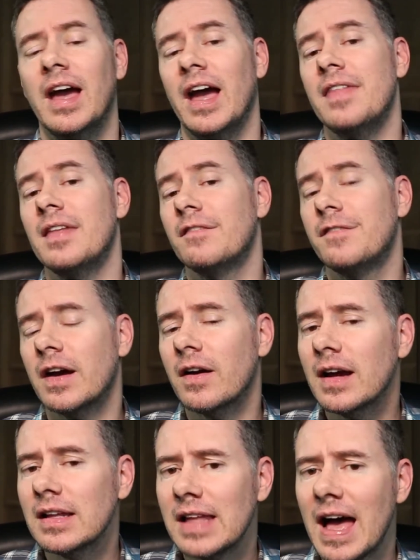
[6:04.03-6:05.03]
And the
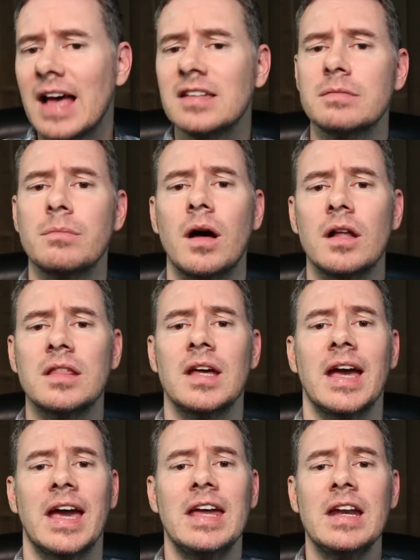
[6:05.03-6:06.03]
very last month,
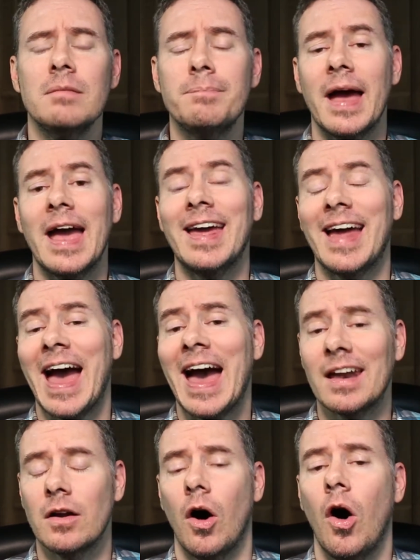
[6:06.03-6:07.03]
he didn't pay
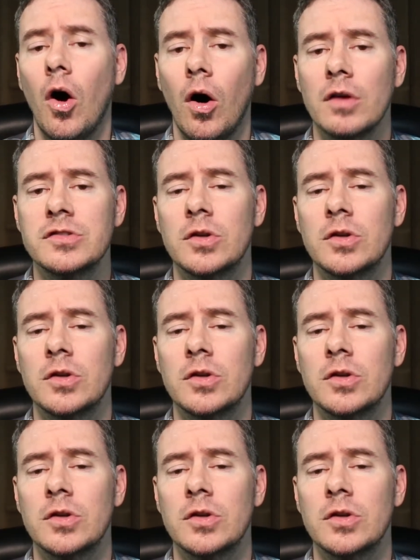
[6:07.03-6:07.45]
at all.